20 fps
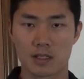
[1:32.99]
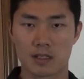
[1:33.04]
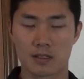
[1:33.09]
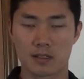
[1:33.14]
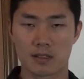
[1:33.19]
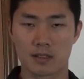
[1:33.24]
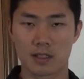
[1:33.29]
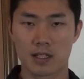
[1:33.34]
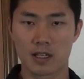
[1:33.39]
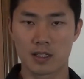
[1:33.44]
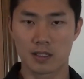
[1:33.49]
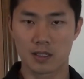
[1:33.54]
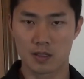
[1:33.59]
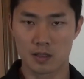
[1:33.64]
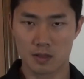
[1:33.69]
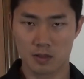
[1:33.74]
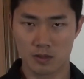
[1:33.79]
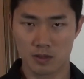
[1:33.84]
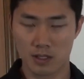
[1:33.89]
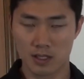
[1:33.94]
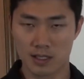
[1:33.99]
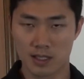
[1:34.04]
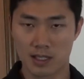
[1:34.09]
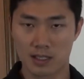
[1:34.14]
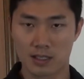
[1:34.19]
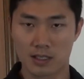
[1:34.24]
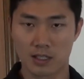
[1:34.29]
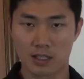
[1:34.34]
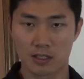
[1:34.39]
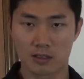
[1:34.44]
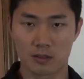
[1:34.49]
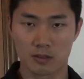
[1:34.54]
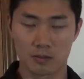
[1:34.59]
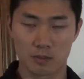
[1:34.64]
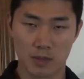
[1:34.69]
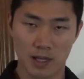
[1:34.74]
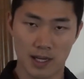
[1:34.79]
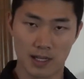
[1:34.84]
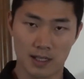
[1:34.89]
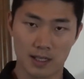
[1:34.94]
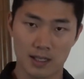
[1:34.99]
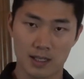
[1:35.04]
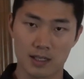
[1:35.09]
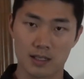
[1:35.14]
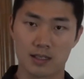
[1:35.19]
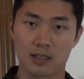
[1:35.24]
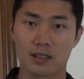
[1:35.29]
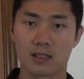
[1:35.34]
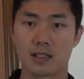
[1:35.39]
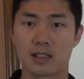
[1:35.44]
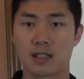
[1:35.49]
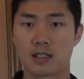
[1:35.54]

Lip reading: to the login screen. I'd log back in.